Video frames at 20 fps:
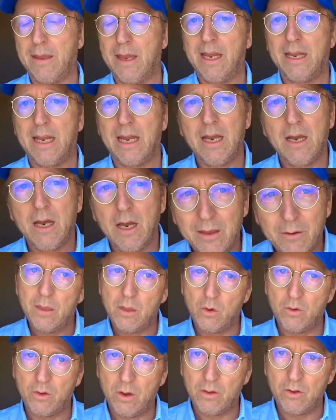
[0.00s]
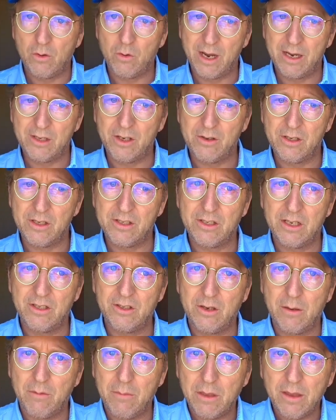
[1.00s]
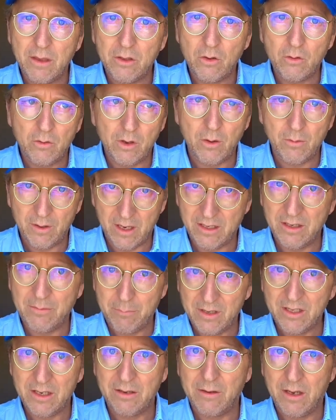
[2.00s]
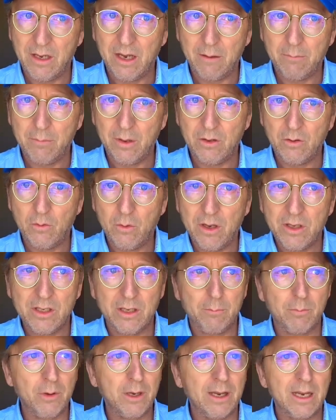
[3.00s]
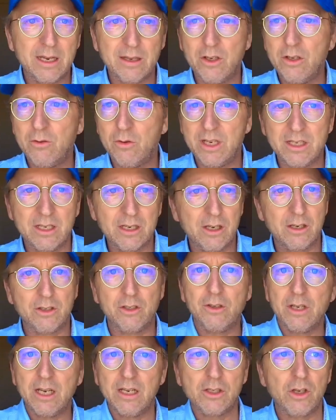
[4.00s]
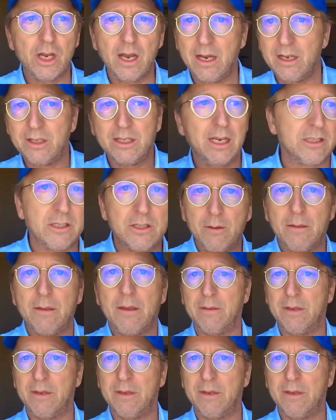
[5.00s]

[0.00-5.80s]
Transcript: And here, although you enter this system, you go in specifically, but you are simply integrated into the entire system.